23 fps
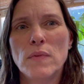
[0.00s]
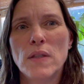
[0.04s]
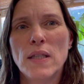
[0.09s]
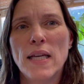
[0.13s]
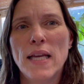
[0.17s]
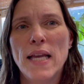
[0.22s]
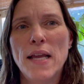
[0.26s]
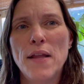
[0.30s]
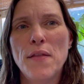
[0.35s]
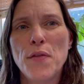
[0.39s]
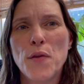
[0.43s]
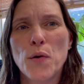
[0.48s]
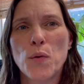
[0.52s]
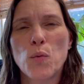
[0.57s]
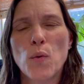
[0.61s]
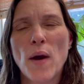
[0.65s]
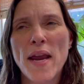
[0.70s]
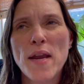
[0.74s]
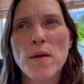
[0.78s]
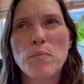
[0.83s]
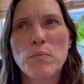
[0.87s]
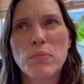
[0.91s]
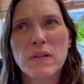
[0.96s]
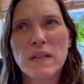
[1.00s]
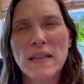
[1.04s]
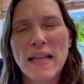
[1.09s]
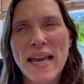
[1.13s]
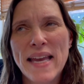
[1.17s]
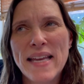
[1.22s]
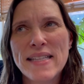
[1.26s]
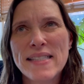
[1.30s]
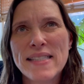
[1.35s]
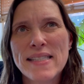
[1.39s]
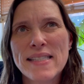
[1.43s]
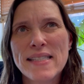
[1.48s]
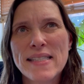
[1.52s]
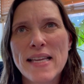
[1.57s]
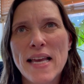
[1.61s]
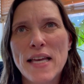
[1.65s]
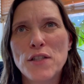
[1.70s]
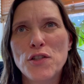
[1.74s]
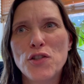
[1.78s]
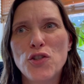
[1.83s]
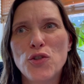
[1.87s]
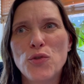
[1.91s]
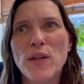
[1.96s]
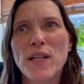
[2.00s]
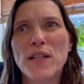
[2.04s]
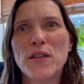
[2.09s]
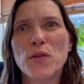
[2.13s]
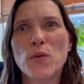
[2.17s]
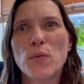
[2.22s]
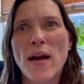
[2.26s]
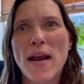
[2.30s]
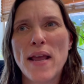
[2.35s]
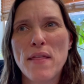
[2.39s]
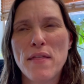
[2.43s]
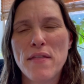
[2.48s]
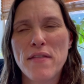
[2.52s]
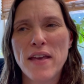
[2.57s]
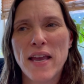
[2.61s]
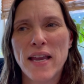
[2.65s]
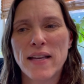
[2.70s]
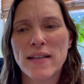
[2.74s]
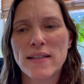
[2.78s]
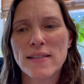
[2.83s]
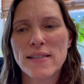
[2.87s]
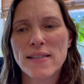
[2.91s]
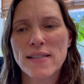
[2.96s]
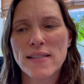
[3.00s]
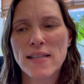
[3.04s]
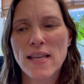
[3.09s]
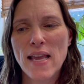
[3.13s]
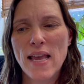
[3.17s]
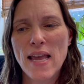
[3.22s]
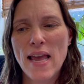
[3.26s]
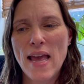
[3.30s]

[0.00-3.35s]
in the right place and doing the right things.